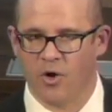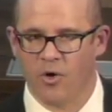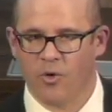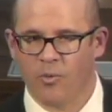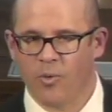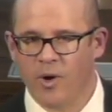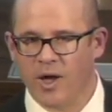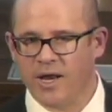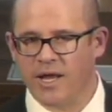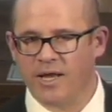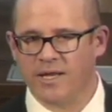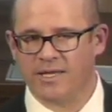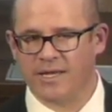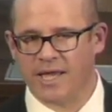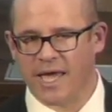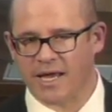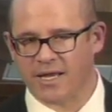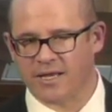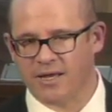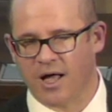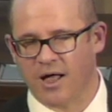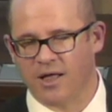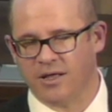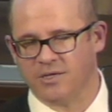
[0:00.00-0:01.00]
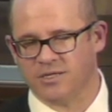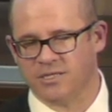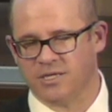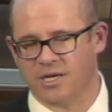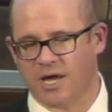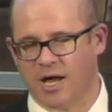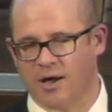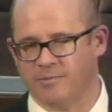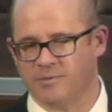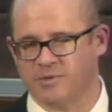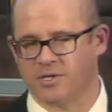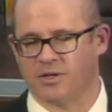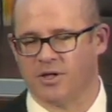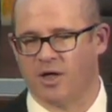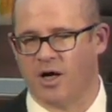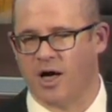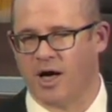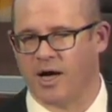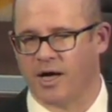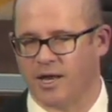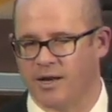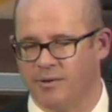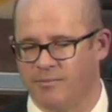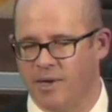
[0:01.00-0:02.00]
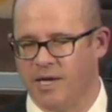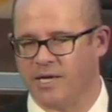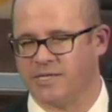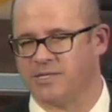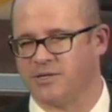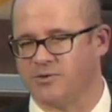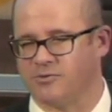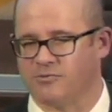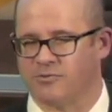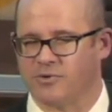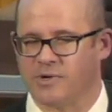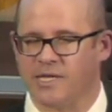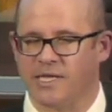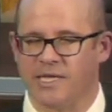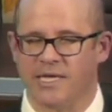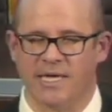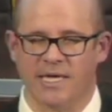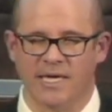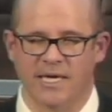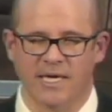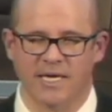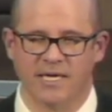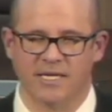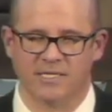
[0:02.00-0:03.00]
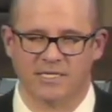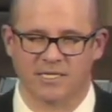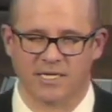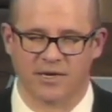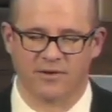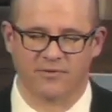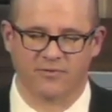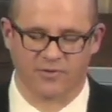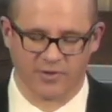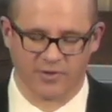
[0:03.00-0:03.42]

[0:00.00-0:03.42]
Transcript: When a technology comes along and it makes it really easy